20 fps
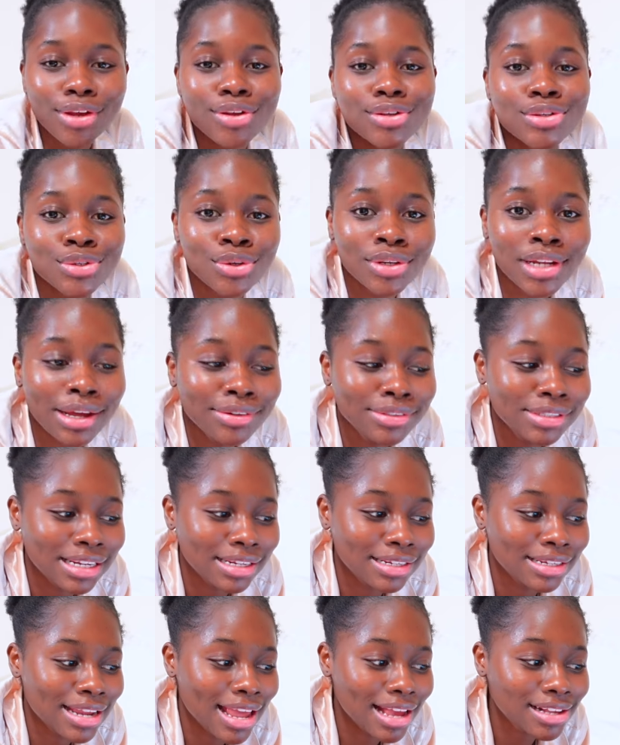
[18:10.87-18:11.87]
So now the
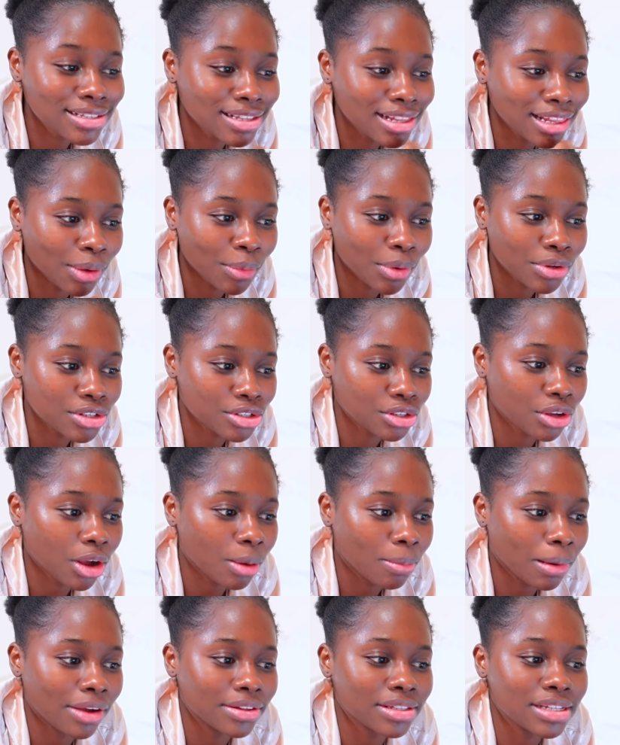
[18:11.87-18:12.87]
next thing I want to talk
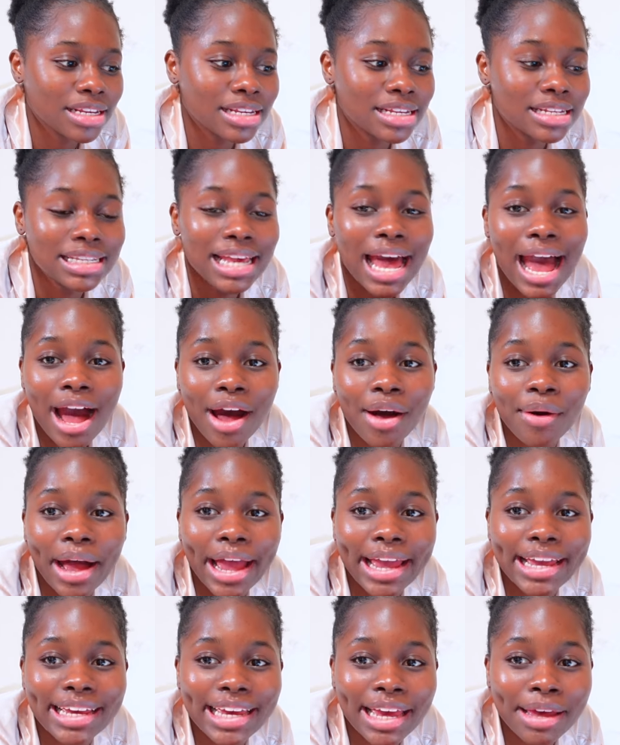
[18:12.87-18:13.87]
about is how
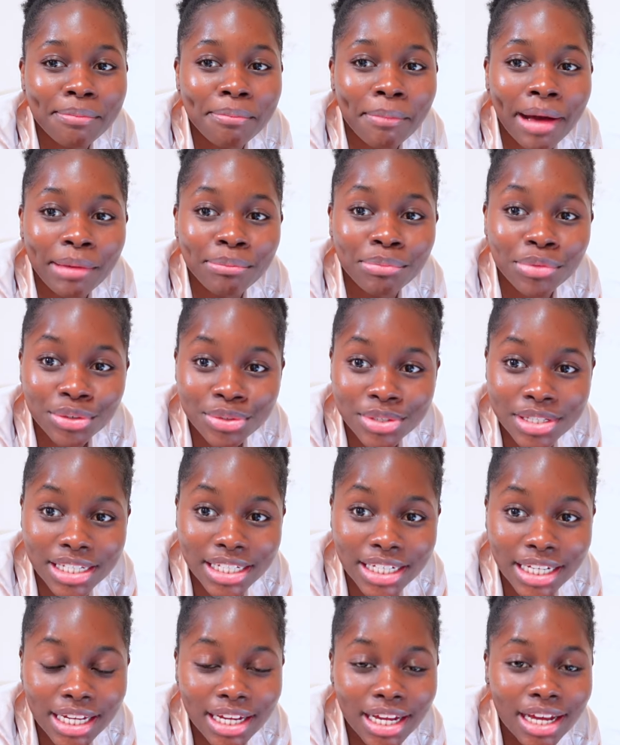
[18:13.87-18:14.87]
I get my
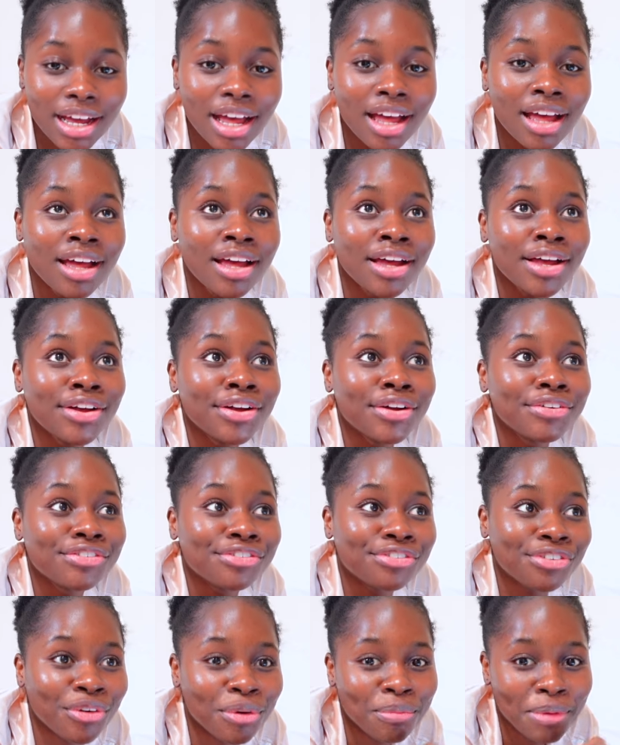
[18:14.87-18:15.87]
music
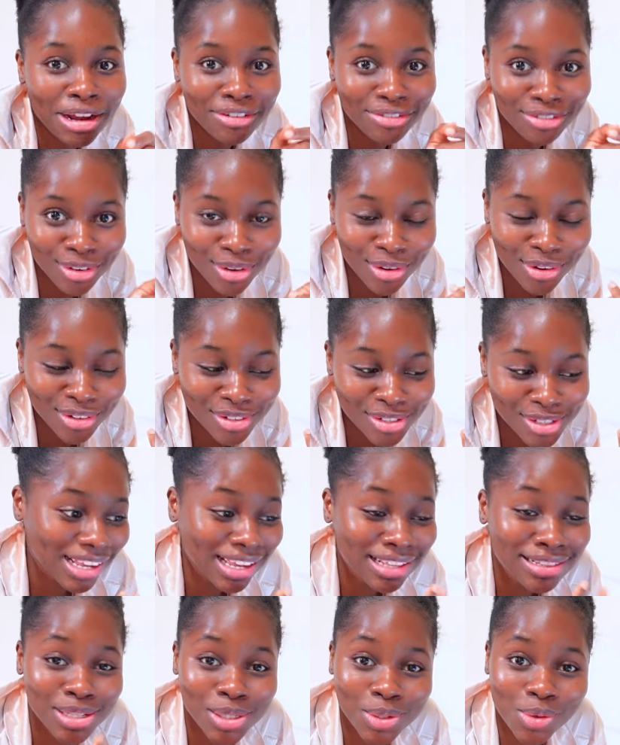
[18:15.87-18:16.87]
for my vlogs. I
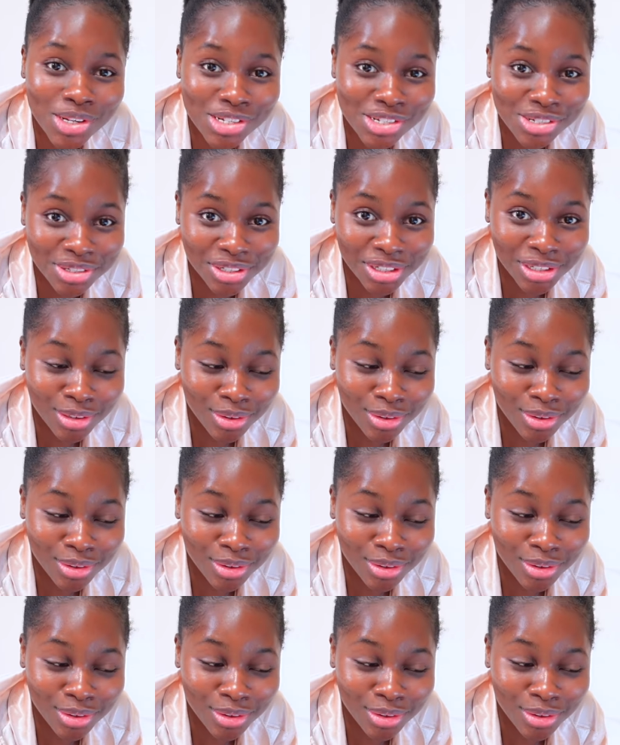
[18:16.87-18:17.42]
get this question a